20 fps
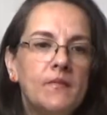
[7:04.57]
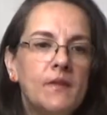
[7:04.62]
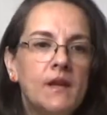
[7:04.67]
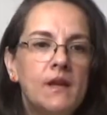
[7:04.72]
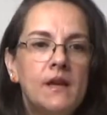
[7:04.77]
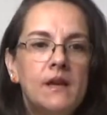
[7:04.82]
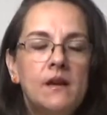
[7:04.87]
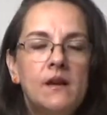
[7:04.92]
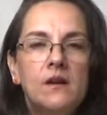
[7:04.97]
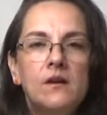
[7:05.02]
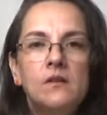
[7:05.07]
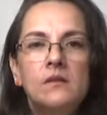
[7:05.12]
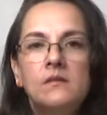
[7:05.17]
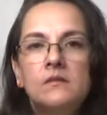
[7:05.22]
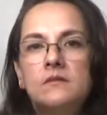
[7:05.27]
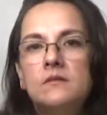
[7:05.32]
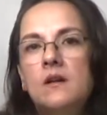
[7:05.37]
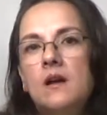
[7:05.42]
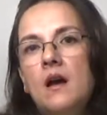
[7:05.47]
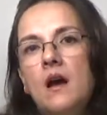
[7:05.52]
Here,
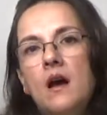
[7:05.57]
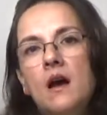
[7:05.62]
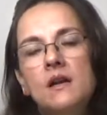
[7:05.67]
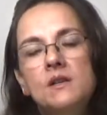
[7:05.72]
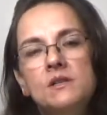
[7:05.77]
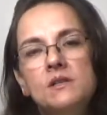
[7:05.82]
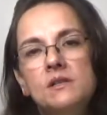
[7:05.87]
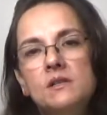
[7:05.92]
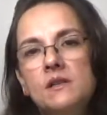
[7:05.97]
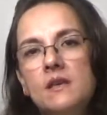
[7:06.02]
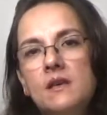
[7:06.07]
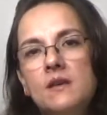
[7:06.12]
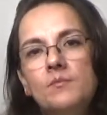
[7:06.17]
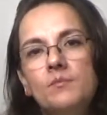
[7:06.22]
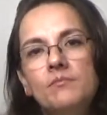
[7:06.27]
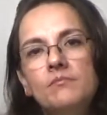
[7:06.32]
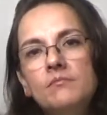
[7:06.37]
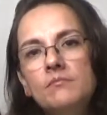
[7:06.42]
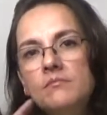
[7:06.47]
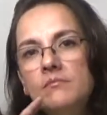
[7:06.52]
I just keep
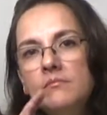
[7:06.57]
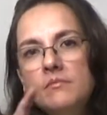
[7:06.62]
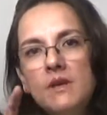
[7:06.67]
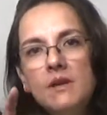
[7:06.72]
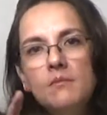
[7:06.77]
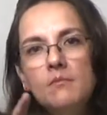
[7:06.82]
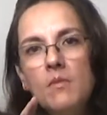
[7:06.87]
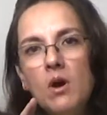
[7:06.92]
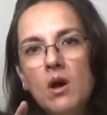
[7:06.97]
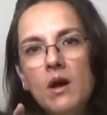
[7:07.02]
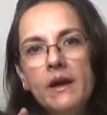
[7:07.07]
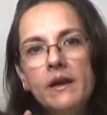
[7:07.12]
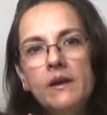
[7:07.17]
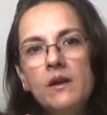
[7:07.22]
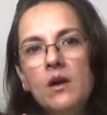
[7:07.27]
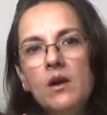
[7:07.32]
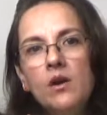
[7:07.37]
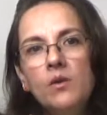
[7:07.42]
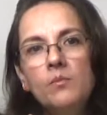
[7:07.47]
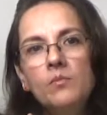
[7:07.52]
in mind,
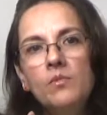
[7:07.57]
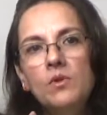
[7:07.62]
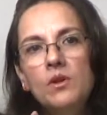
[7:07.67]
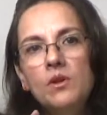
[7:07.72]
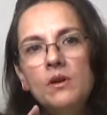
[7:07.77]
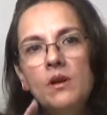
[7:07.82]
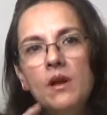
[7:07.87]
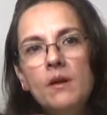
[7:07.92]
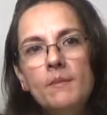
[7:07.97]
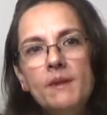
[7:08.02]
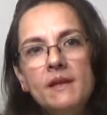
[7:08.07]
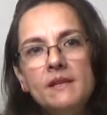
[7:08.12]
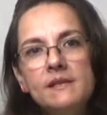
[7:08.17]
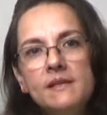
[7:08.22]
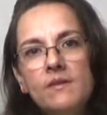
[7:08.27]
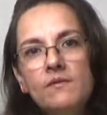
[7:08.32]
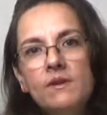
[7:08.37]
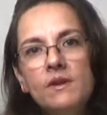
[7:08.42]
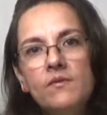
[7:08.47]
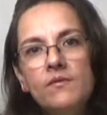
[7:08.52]
oh, look, I'm at
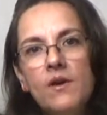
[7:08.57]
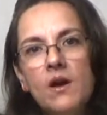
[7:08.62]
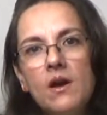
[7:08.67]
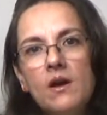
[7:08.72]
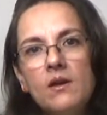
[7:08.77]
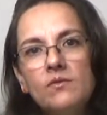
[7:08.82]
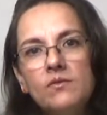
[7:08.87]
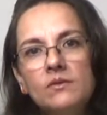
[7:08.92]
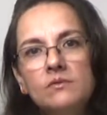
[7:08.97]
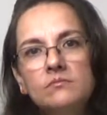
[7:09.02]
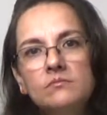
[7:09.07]
$75.